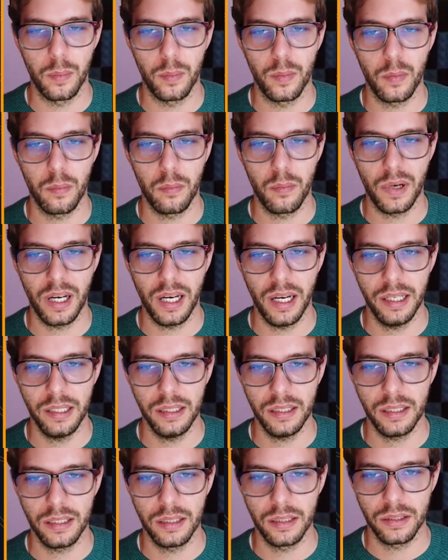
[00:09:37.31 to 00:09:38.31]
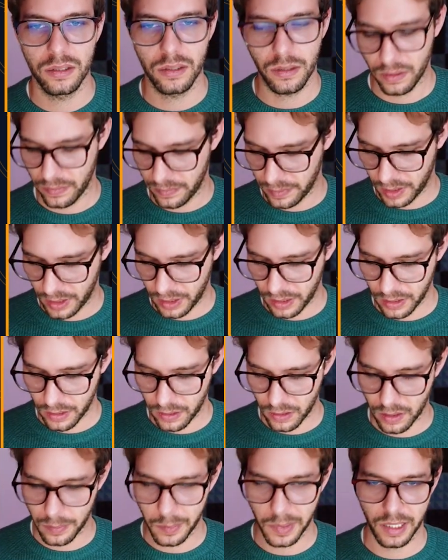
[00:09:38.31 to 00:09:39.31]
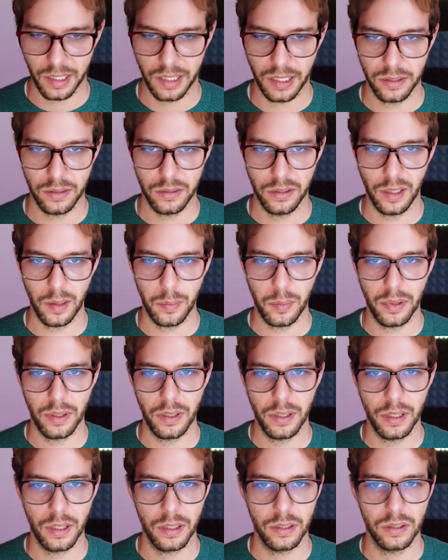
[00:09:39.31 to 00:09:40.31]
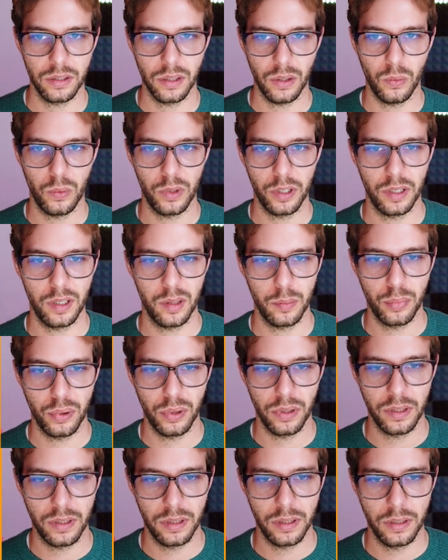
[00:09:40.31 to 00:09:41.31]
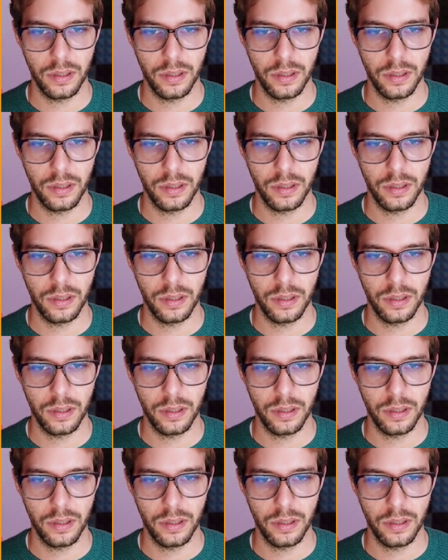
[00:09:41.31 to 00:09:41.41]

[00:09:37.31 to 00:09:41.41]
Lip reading: Mine is over here on my desktop. So we're going to put